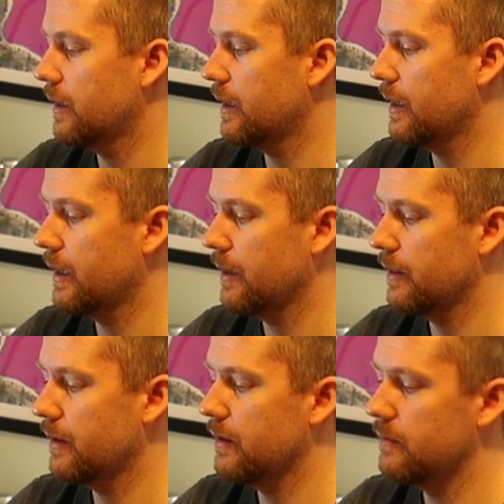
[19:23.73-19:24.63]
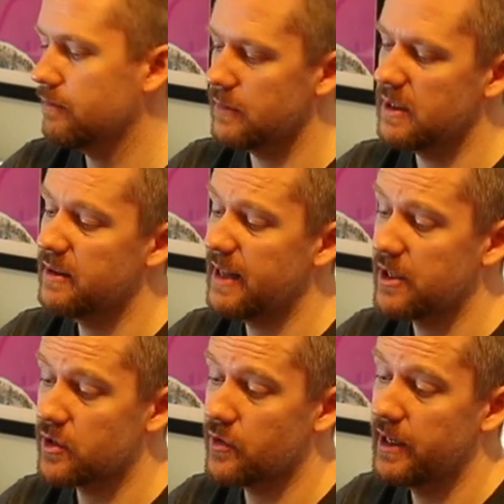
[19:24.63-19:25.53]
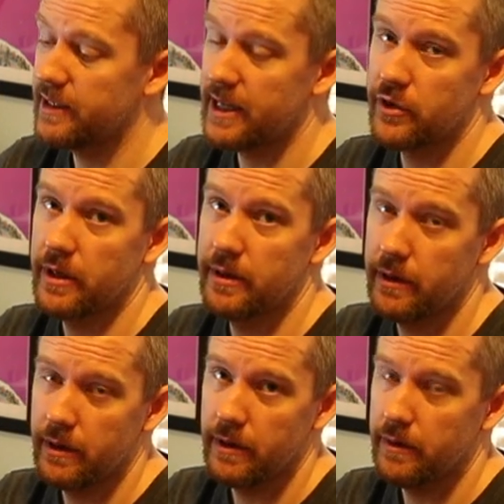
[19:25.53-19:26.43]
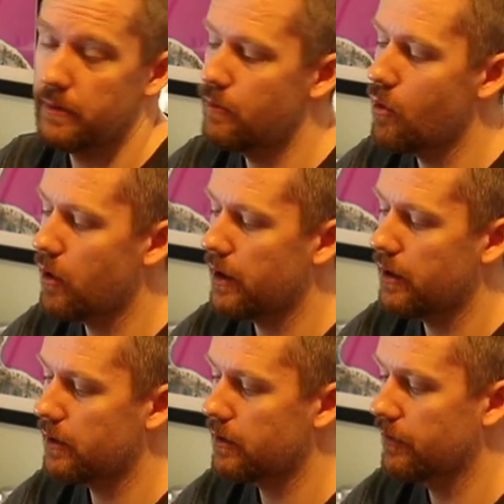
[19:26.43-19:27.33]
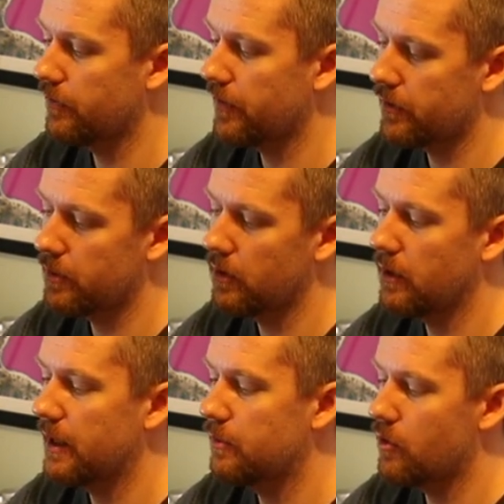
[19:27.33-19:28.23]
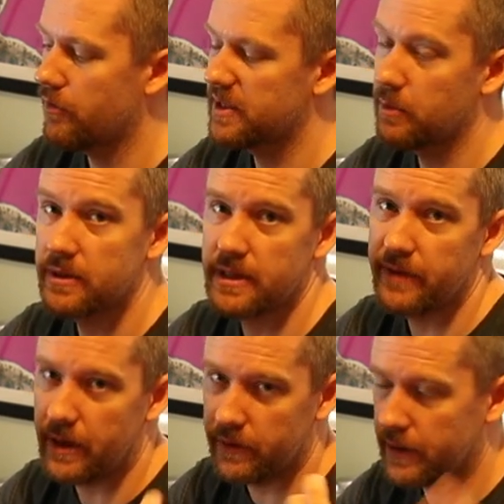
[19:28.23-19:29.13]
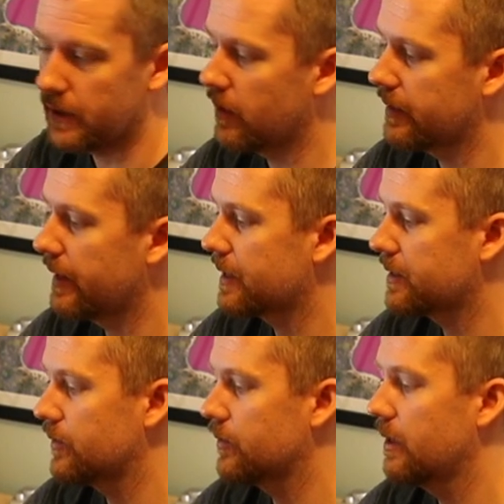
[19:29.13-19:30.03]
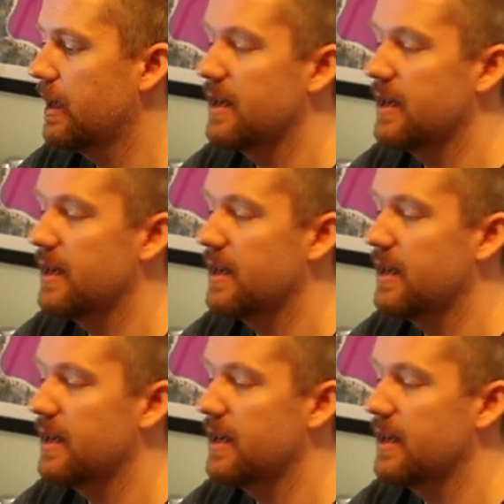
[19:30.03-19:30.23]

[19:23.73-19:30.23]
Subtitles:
and touchscreen is actually more configurable and more responsive than on the 1DX2.